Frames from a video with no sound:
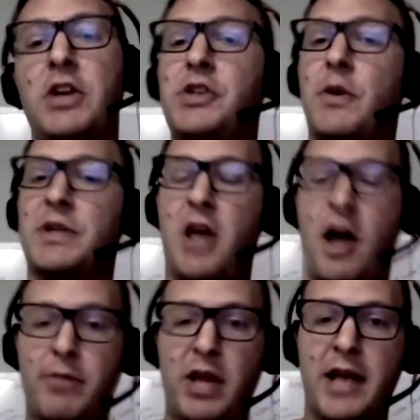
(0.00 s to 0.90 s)
So it's
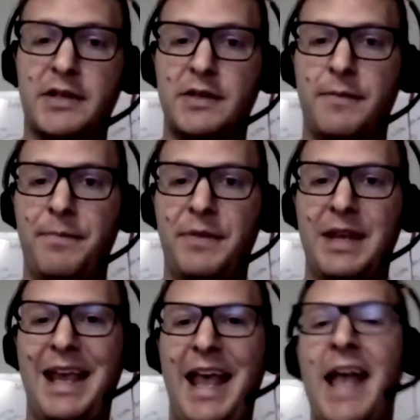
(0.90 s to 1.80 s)
complex
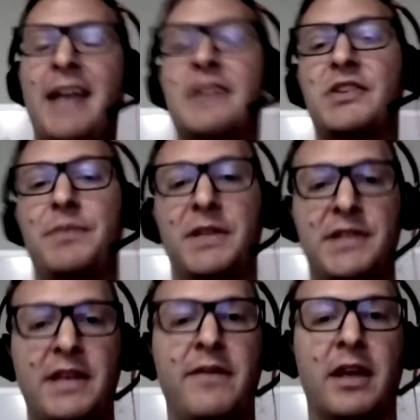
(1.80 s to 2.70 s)
and it's
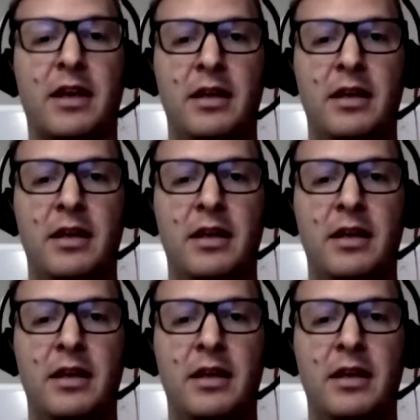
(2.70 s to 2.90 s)
specific.